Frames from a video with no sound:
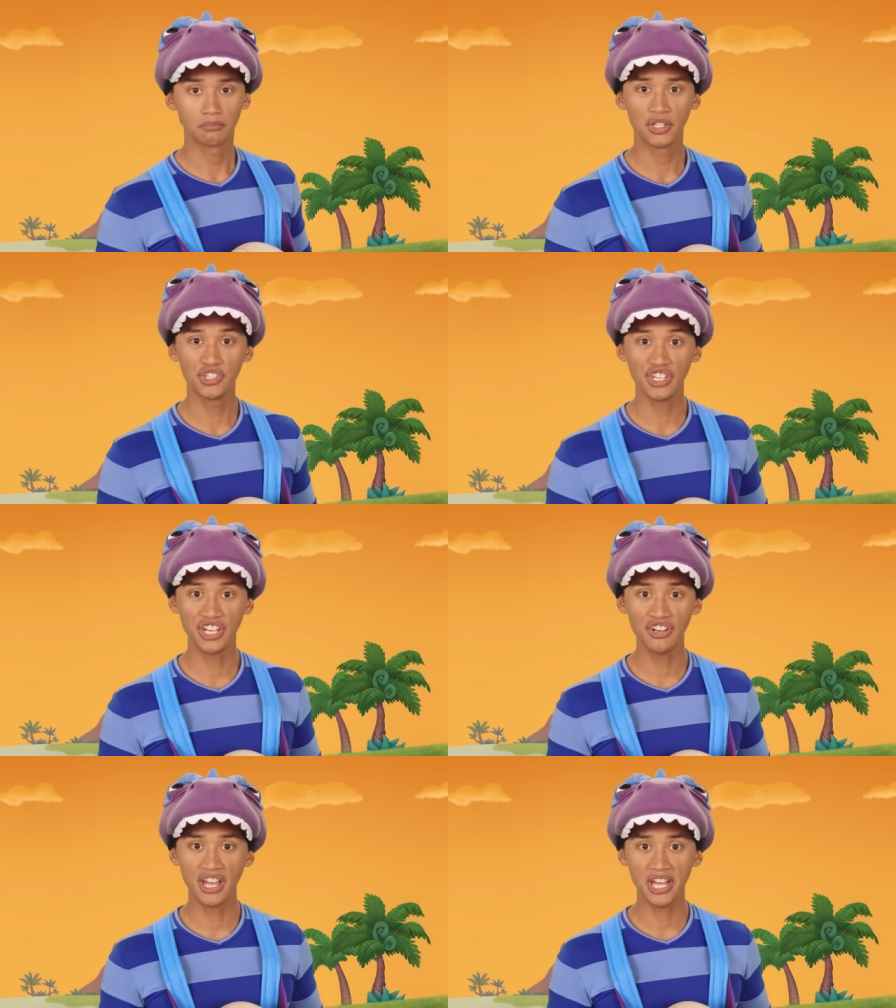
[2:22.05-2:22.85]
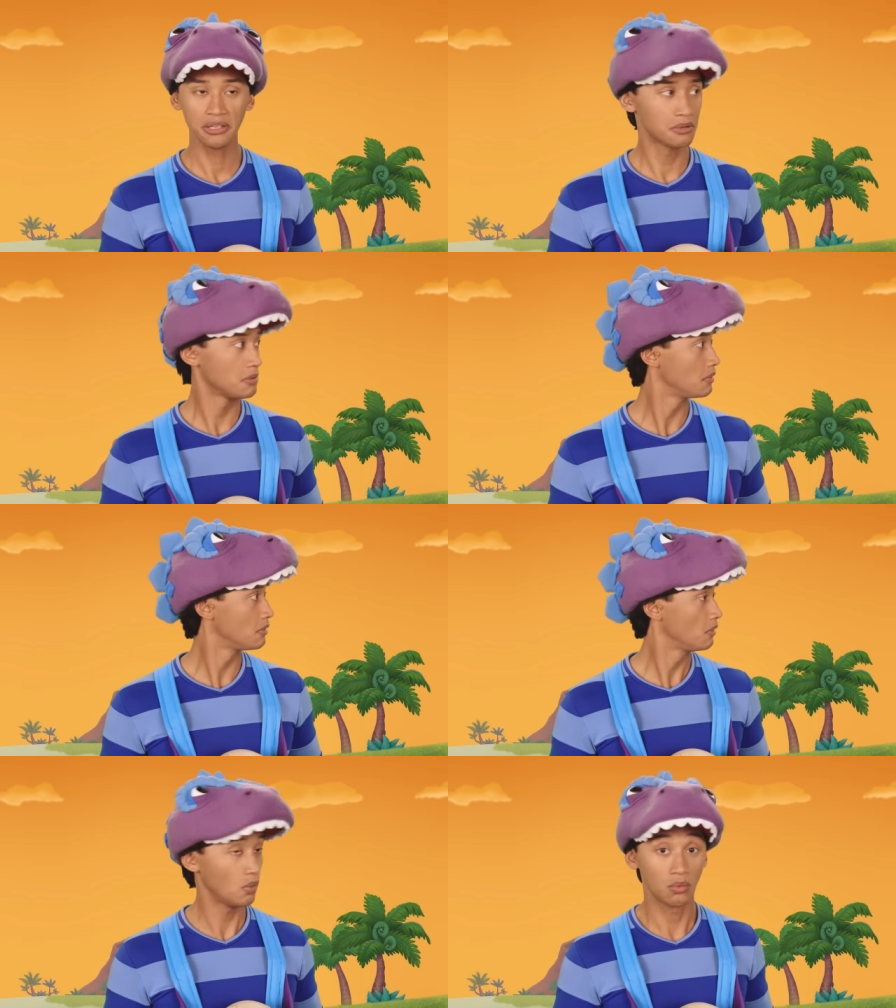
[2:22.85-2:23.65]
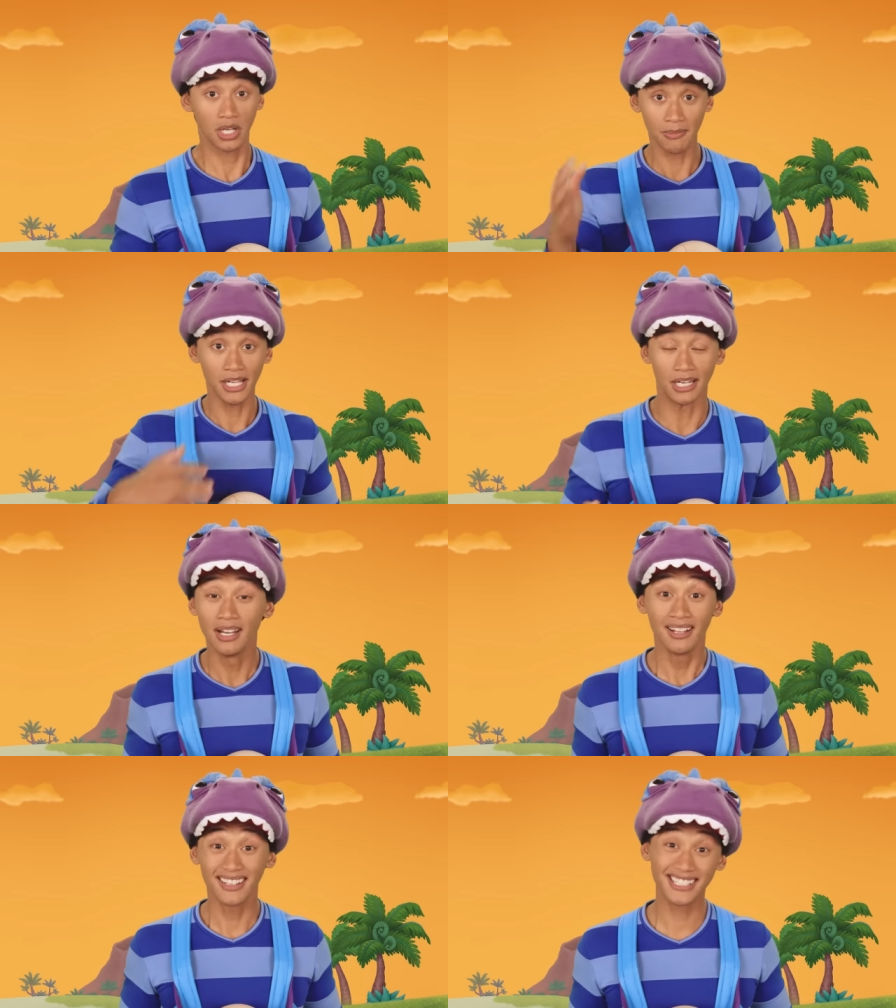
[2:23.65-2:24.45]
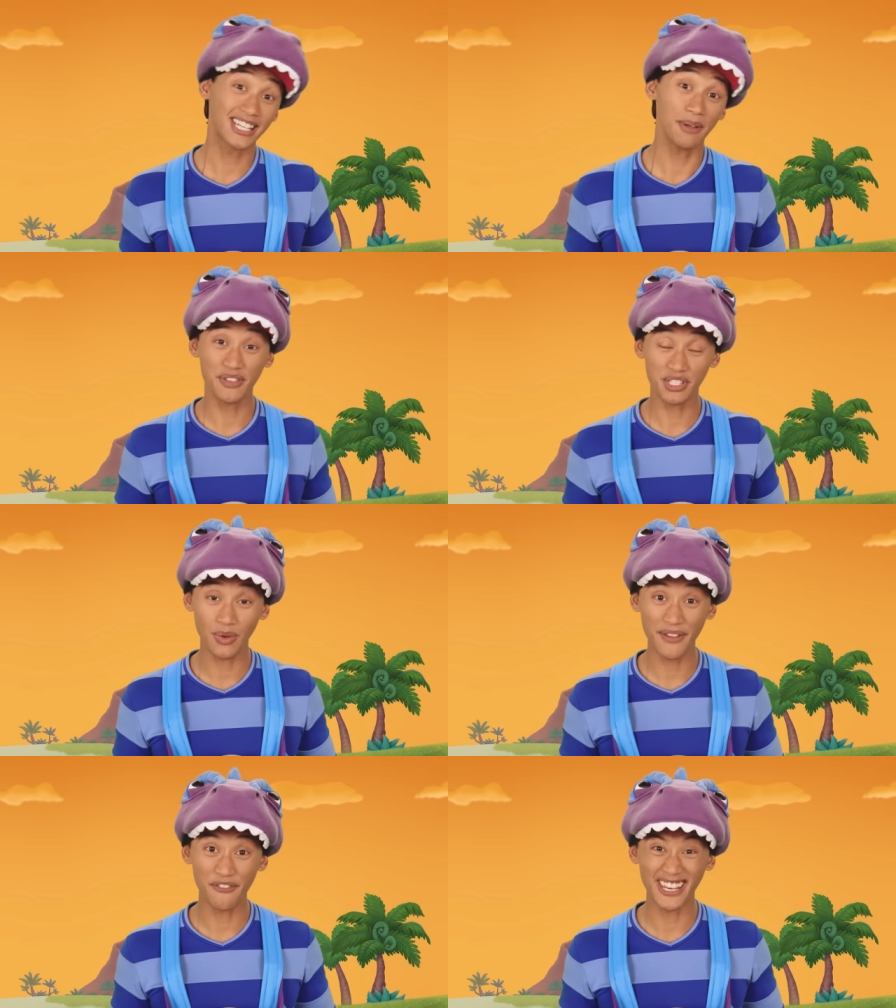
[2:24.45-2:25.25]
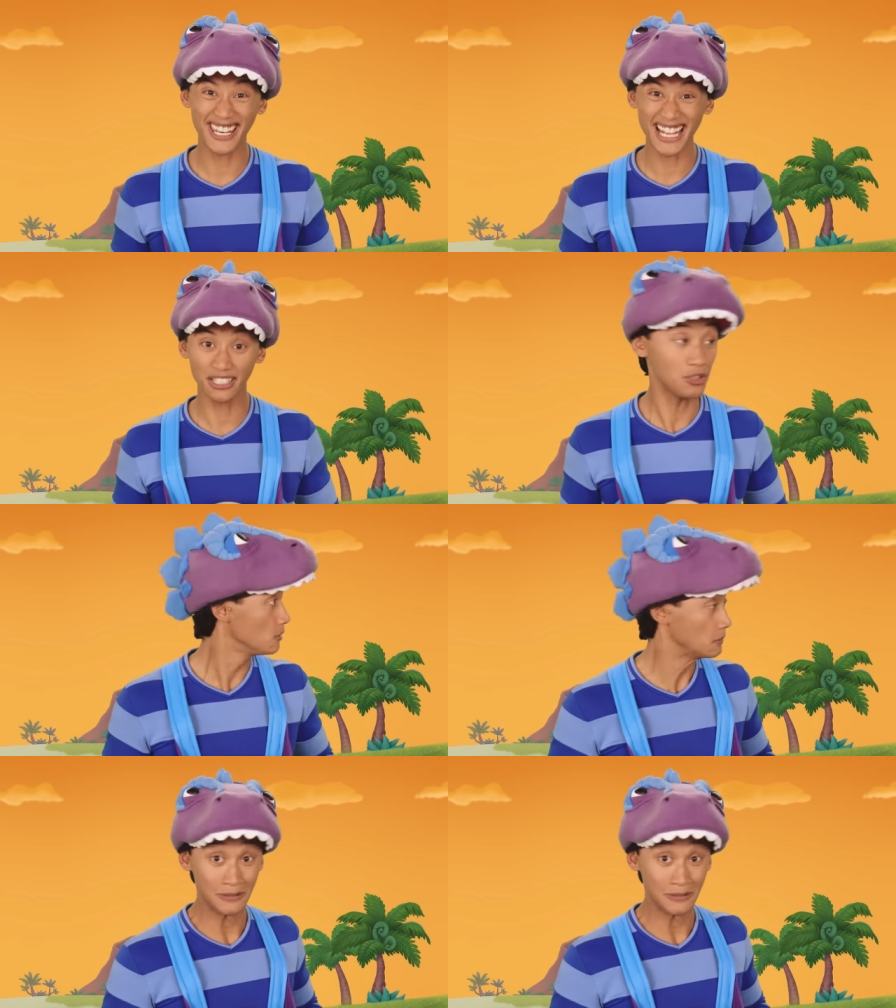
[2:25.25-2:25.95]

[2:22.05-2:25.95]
Did you hear that? Come on, let's stomp this way, Friendadactyl.